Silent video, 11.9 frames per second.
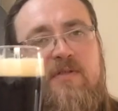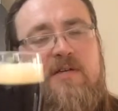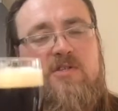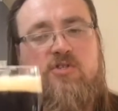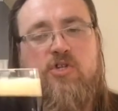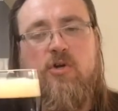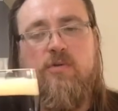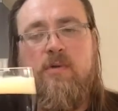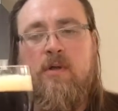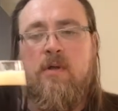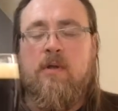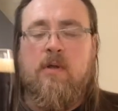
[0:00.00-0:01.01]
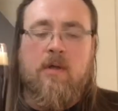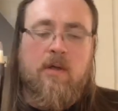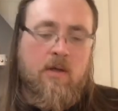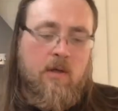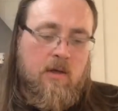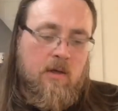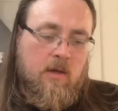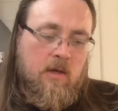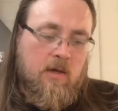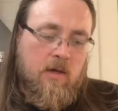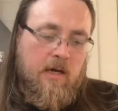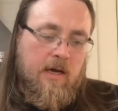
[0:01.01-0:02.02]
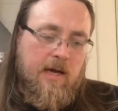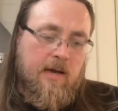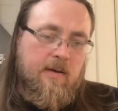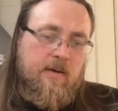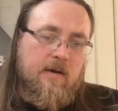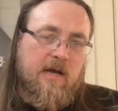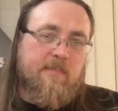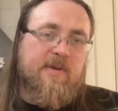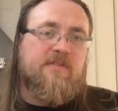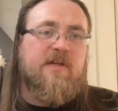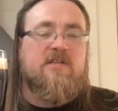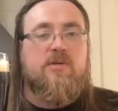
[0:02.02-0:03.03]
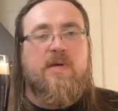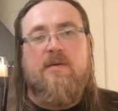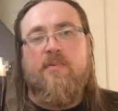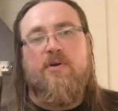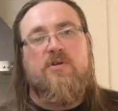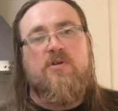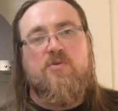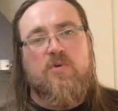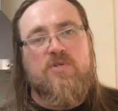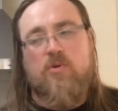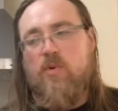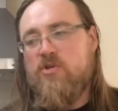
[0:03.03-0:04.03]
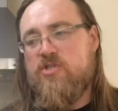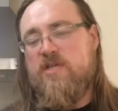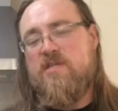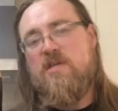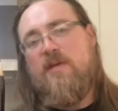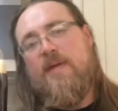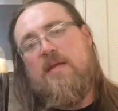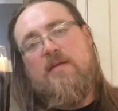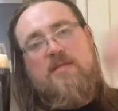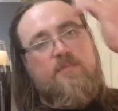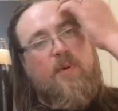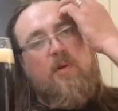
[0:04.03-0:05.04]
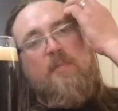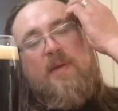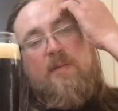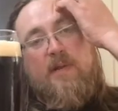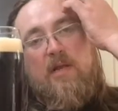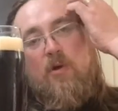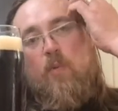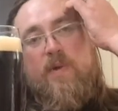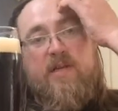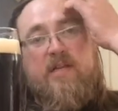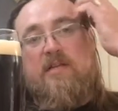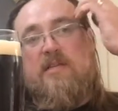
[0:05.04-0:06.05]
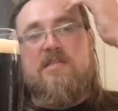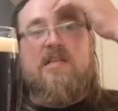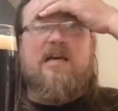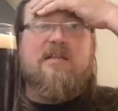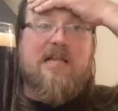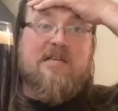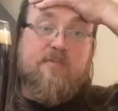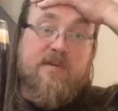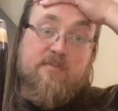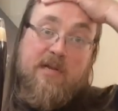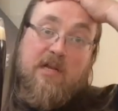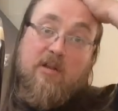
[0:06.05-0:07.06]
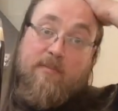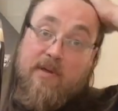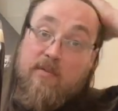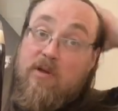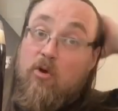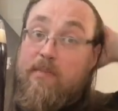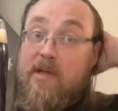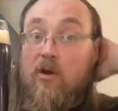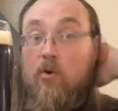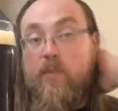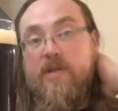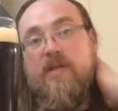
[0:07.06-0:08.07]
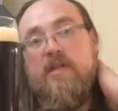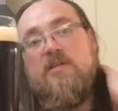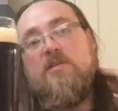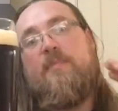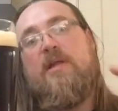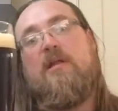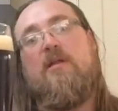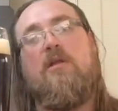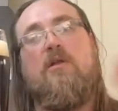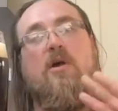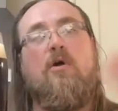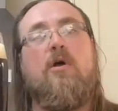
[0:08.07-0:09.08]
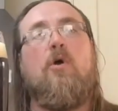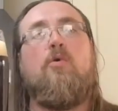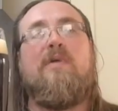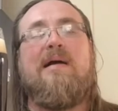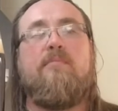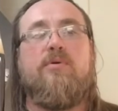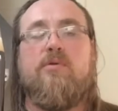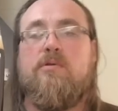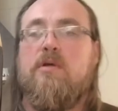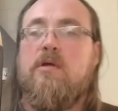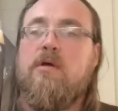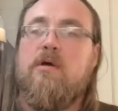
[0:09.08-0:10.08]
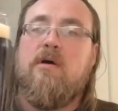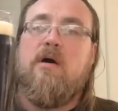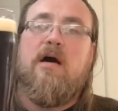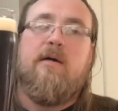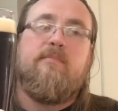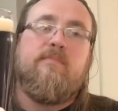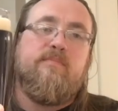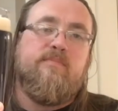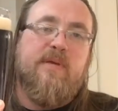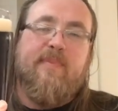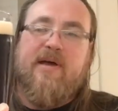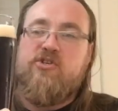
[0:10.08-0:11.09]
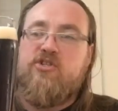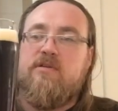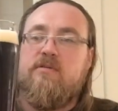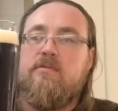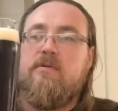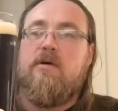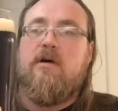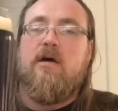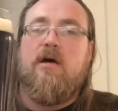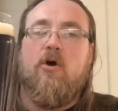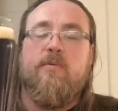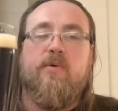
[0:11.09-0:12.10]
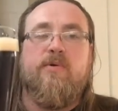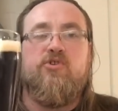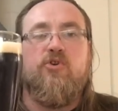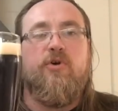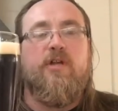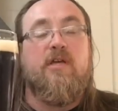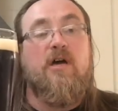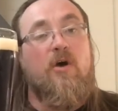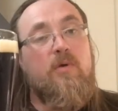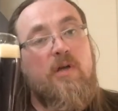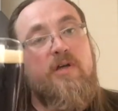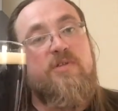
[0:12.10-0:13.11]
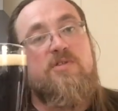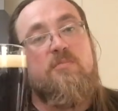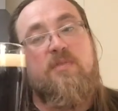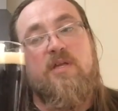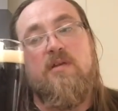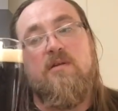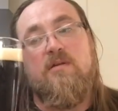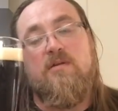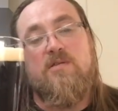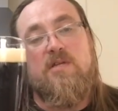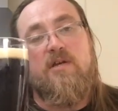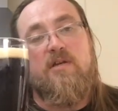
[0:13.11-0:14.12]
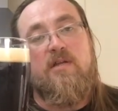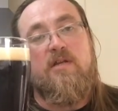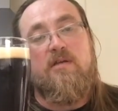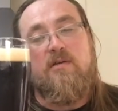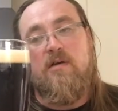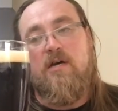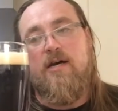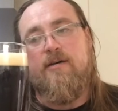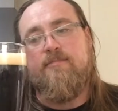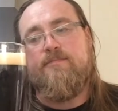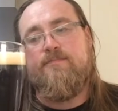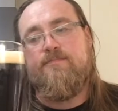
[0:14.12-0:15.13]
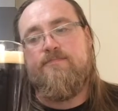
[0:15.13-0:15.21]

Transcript: thanks to John. And a big thanks to anybody who wants to watch this. I mean, it's probably been a bit long-winded. This last bit's been a little bit long-winded. It's been a long old ramble. Be patient. I hope you enjoyed it. I hope you learned something, because I did. And